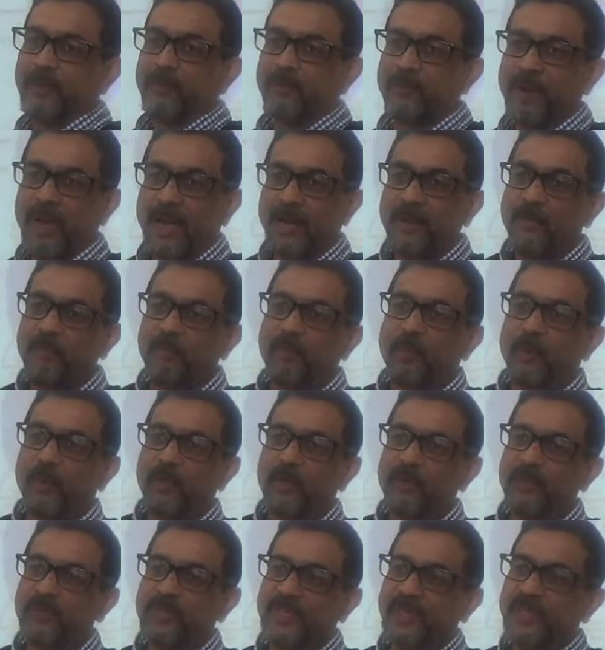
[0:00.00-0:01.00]
by
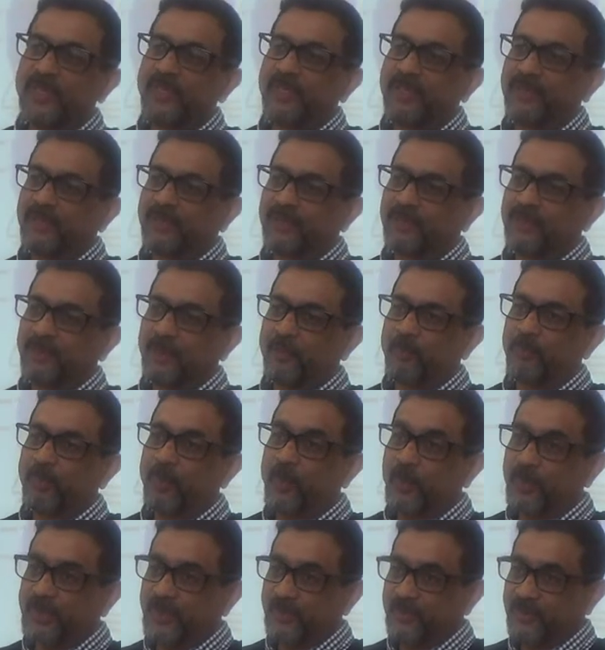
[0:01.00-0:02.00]
producing the
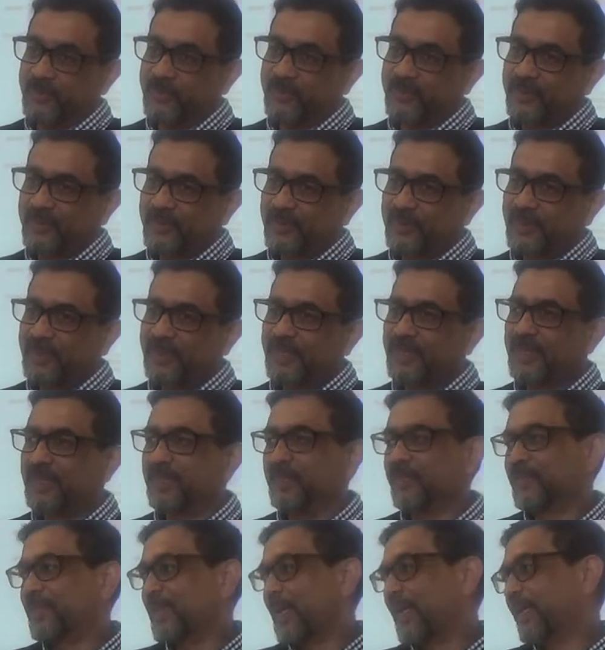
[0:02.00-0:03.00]
proteins
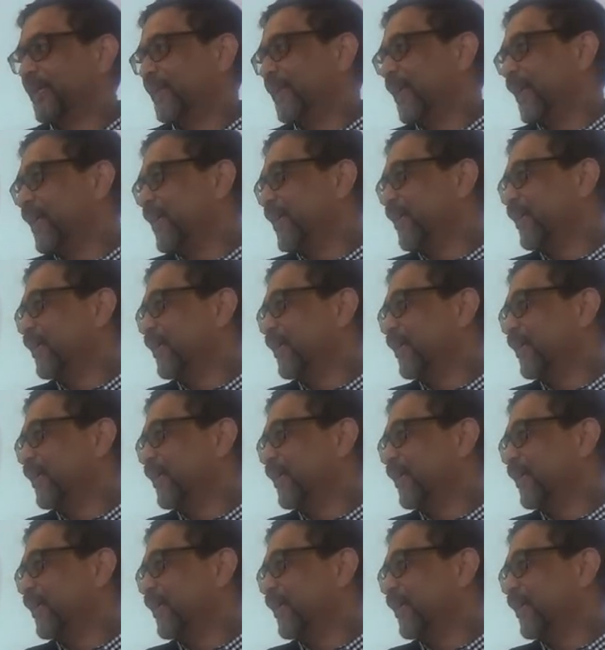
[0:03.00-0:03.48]
inside the